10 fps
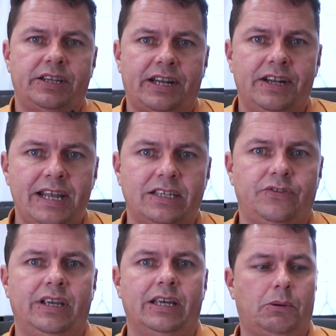Then the next
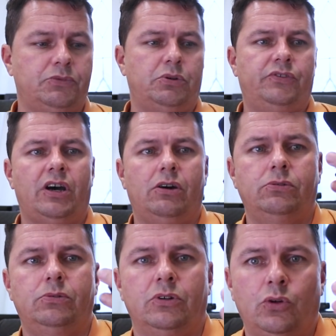thing it comes with,
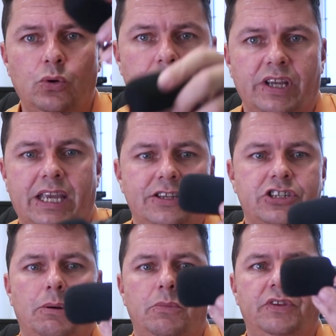all of the kits
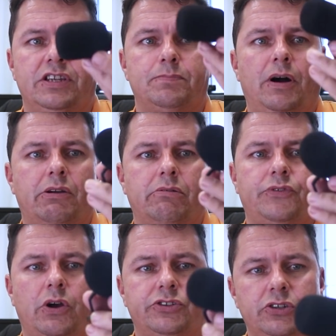come with this
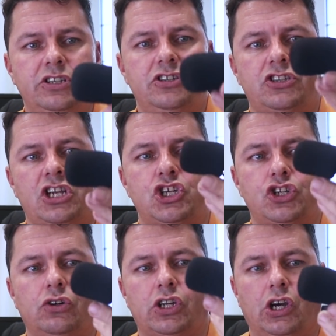microphone. So this is a
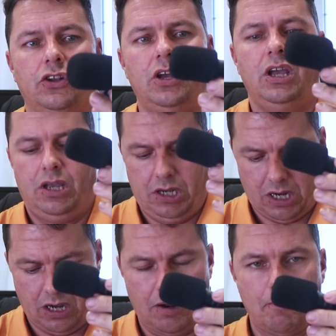shotgun
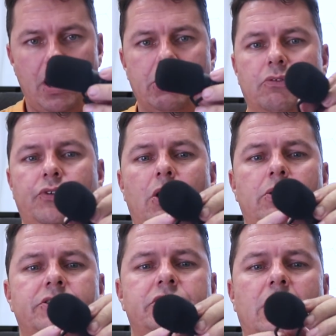
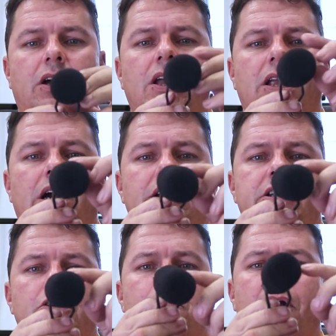microphone. It's a
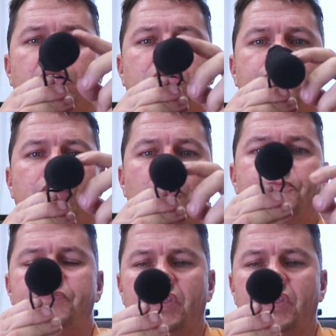cardio microphone.